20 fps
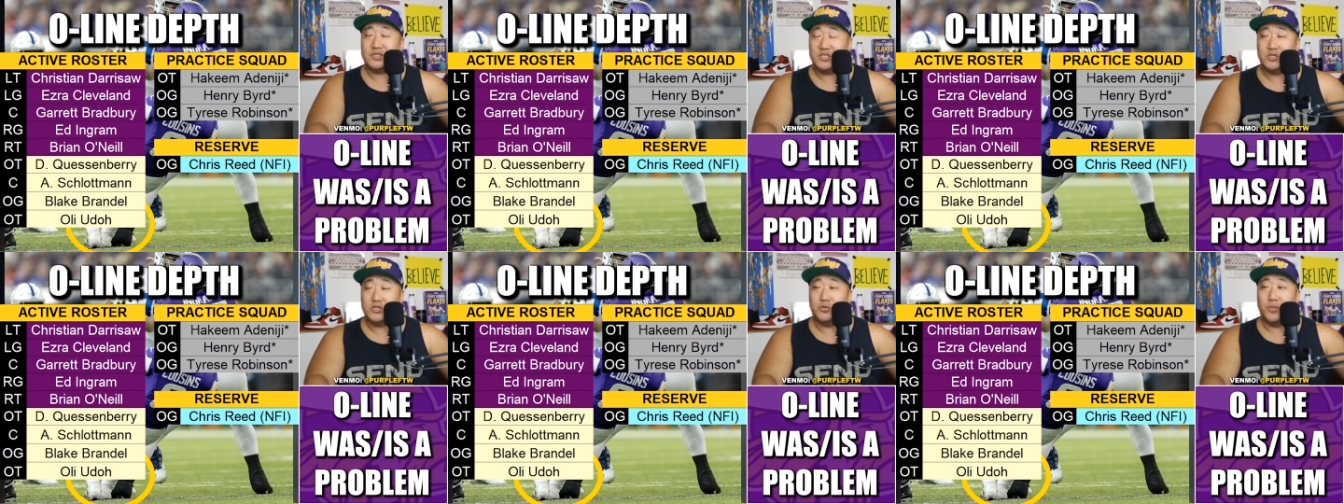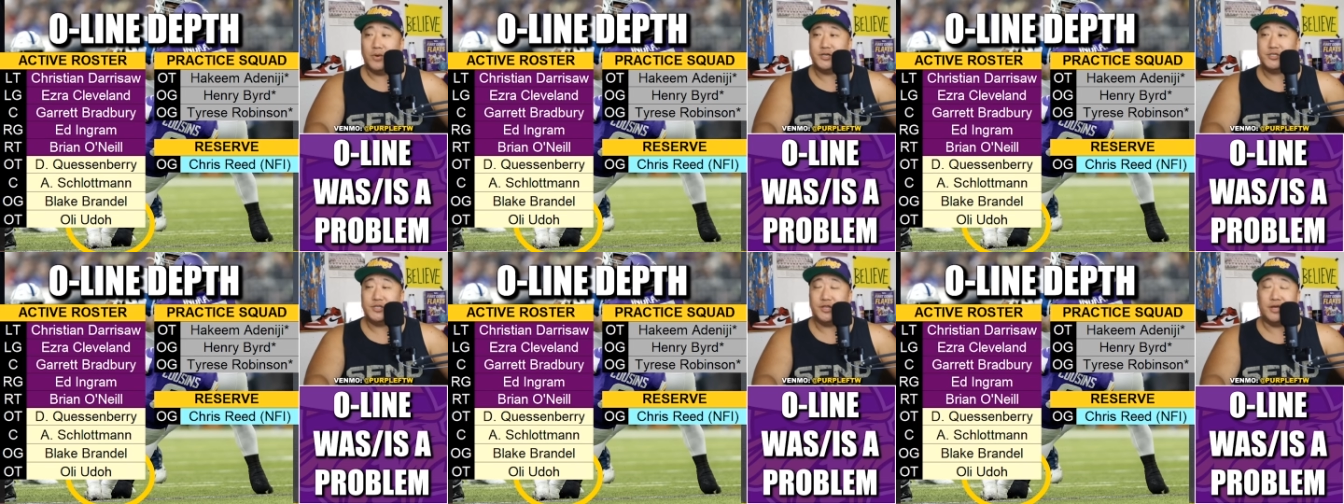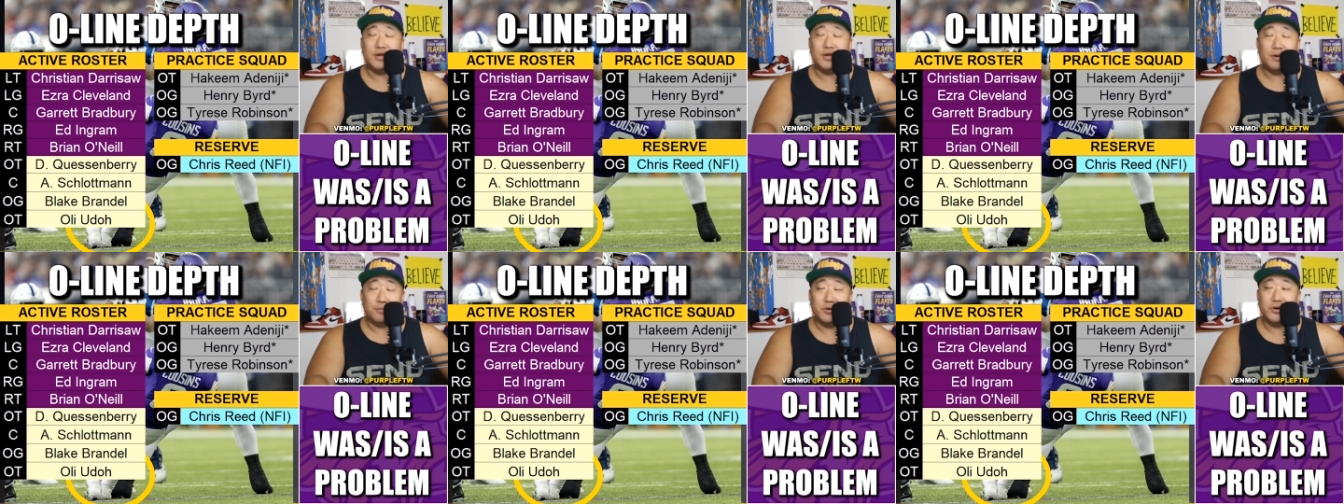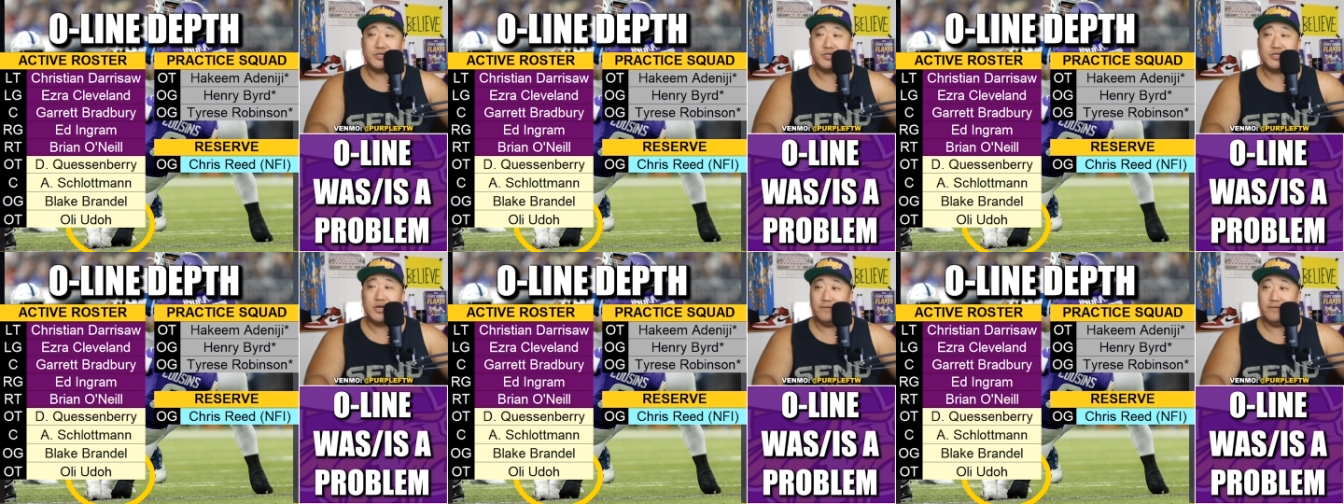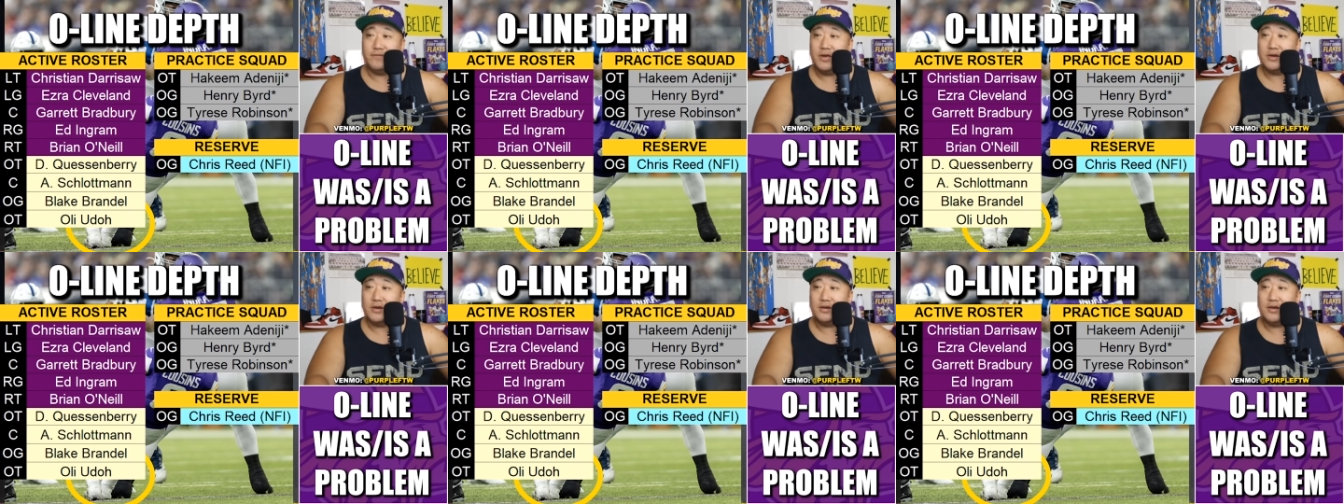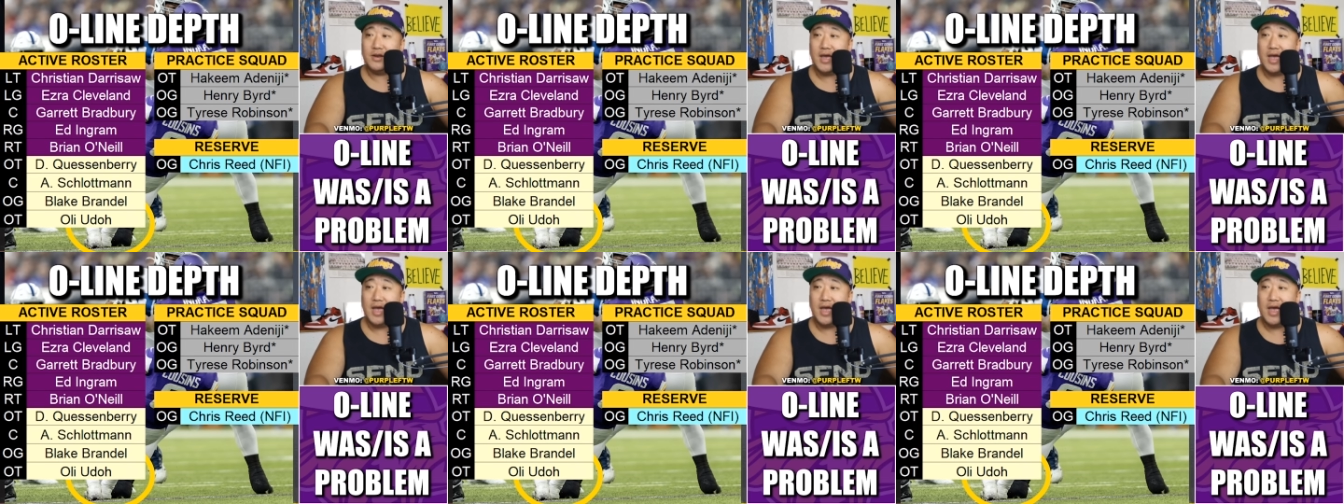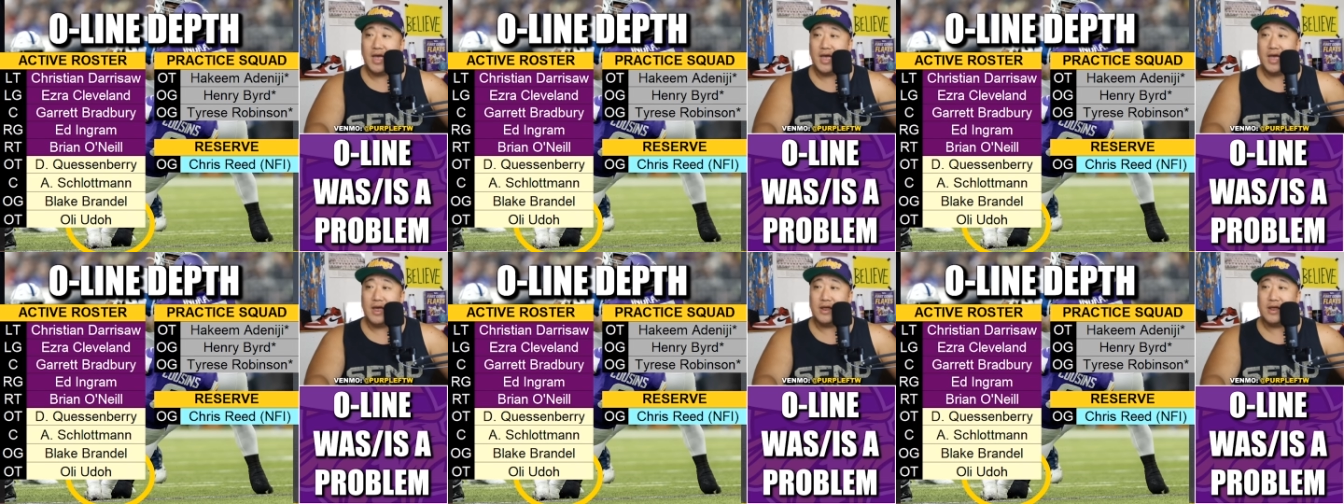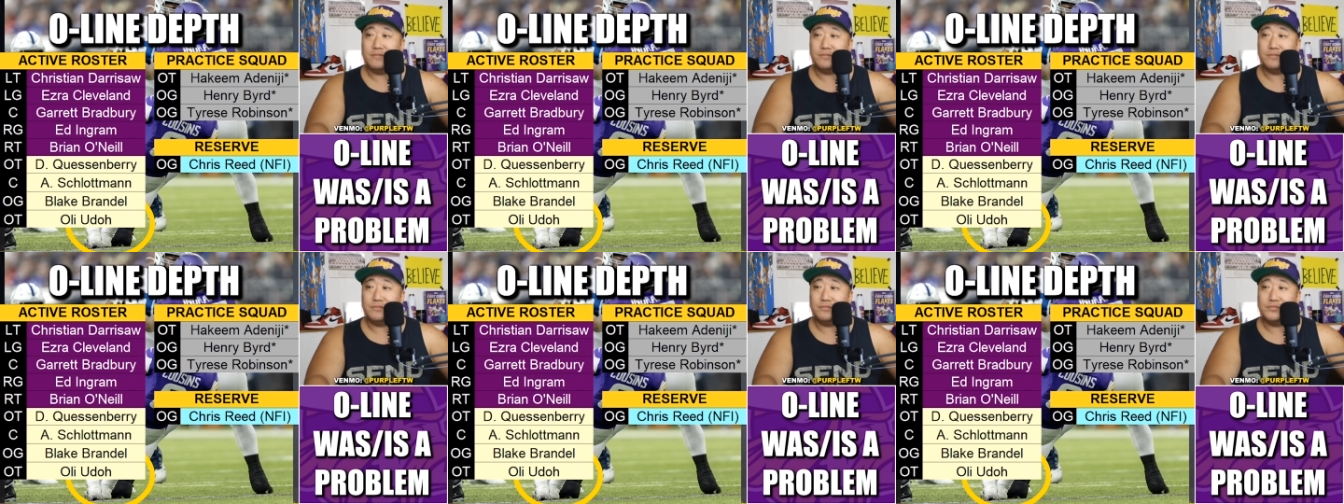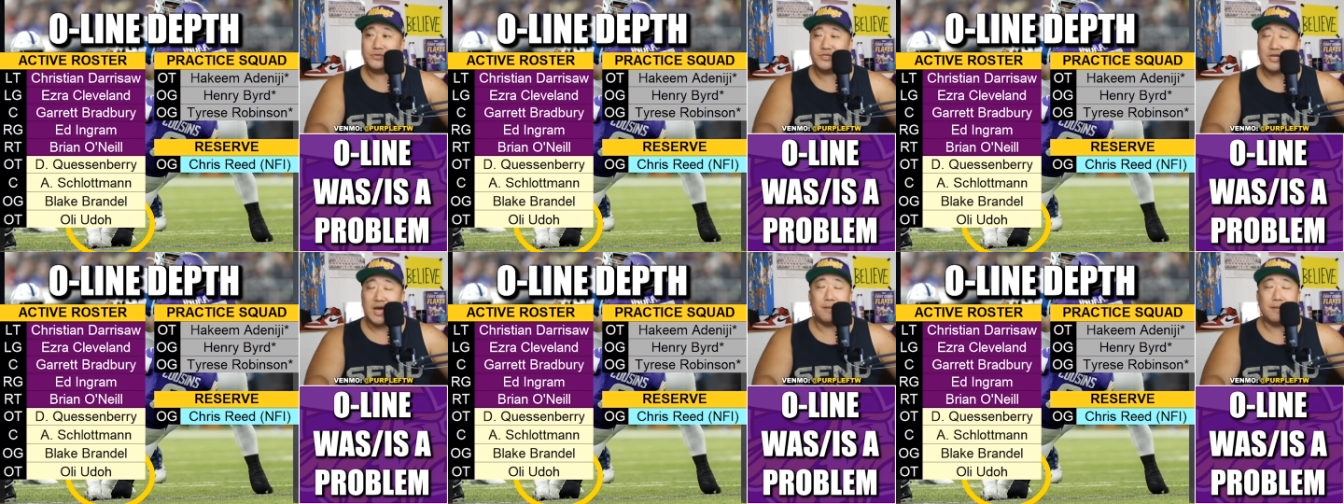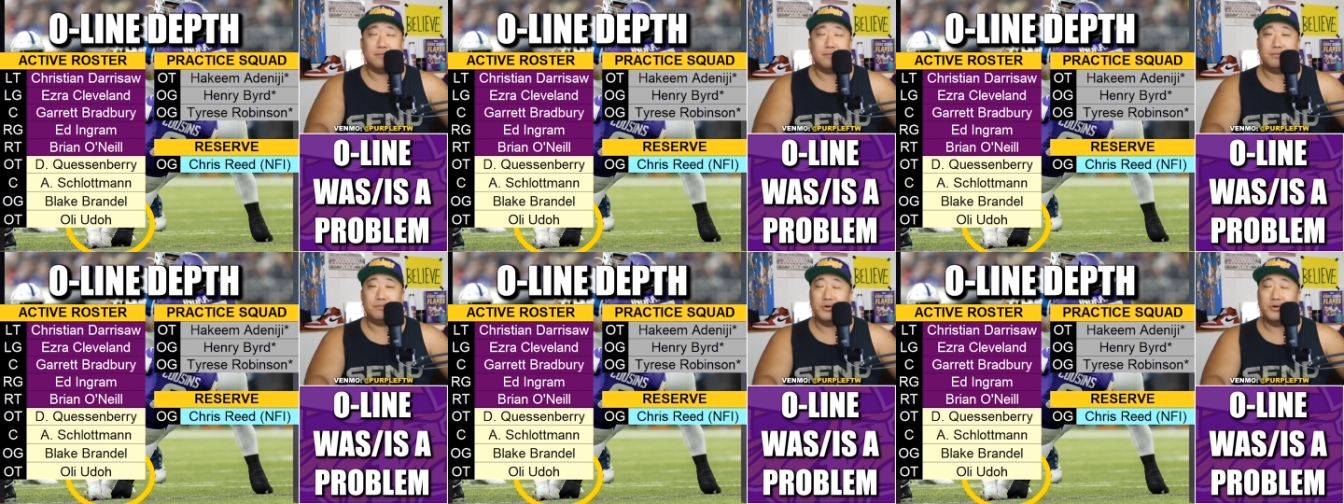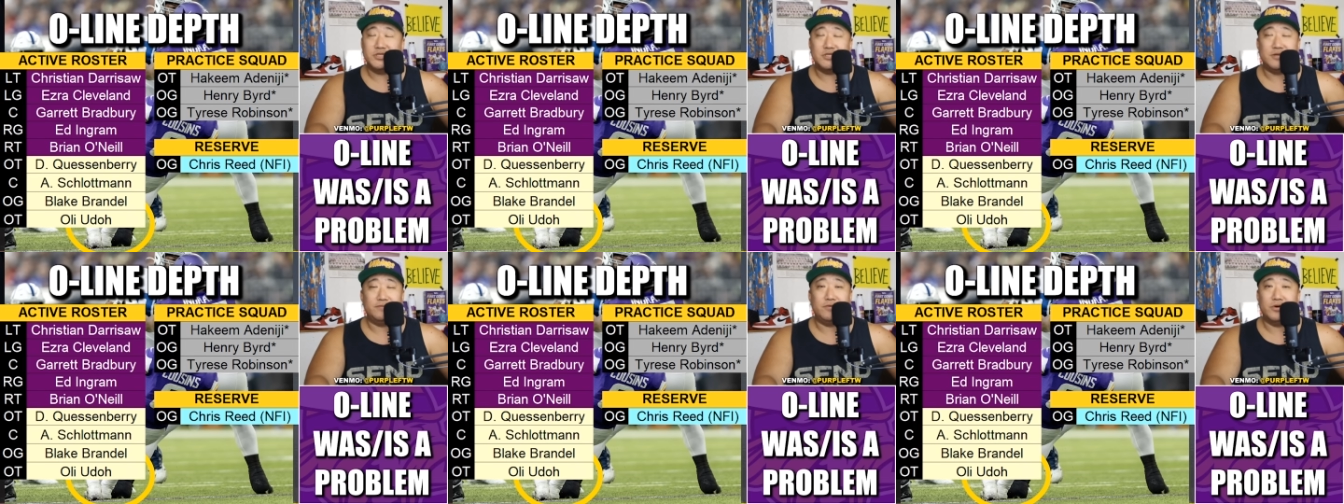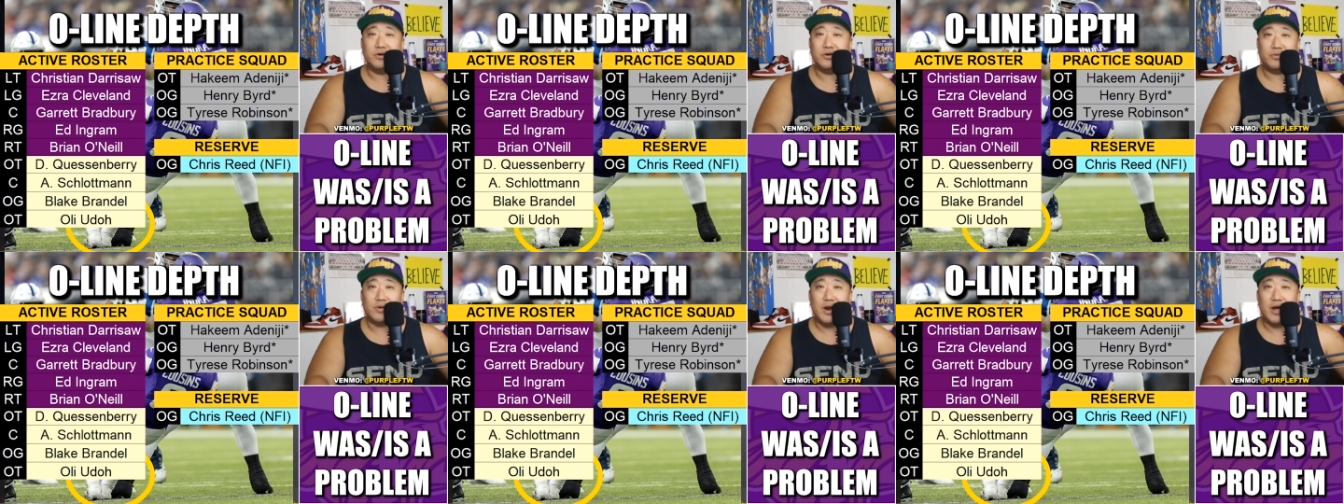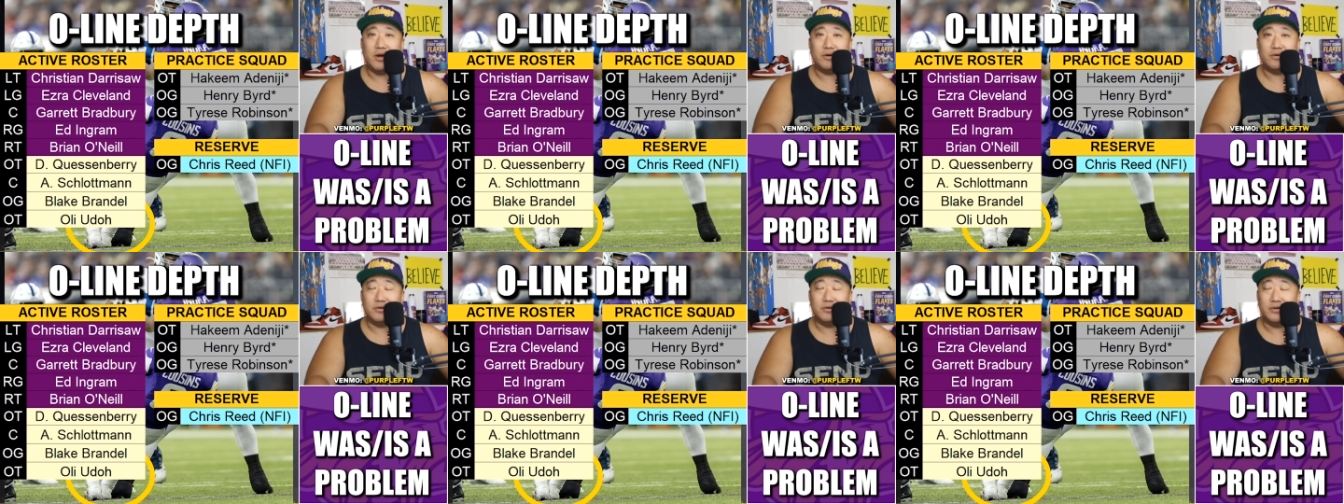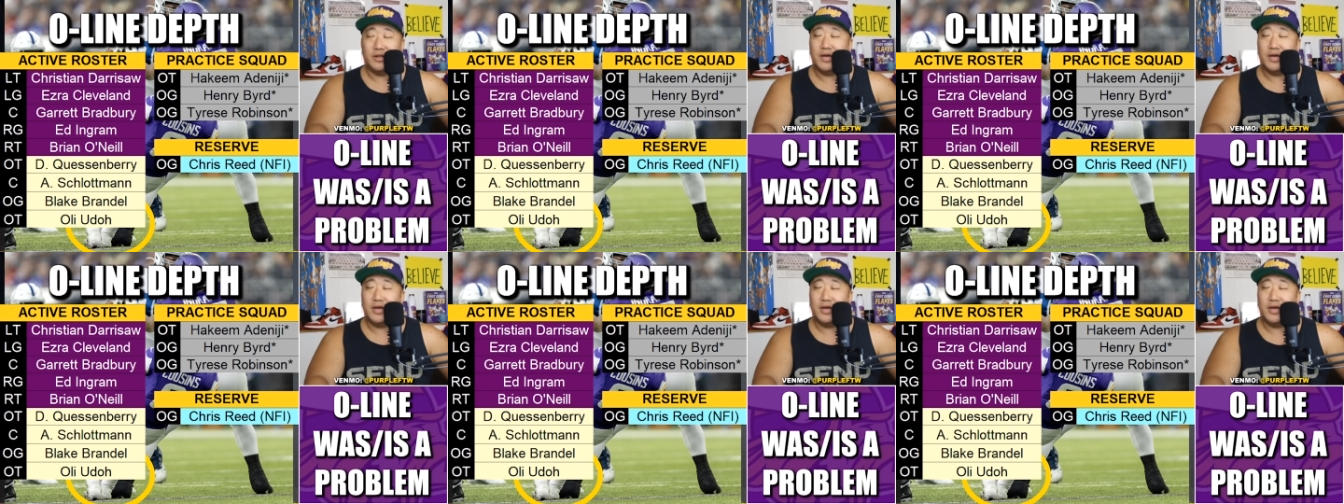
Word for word: situation that you put yourself in and stop pussyfooting around.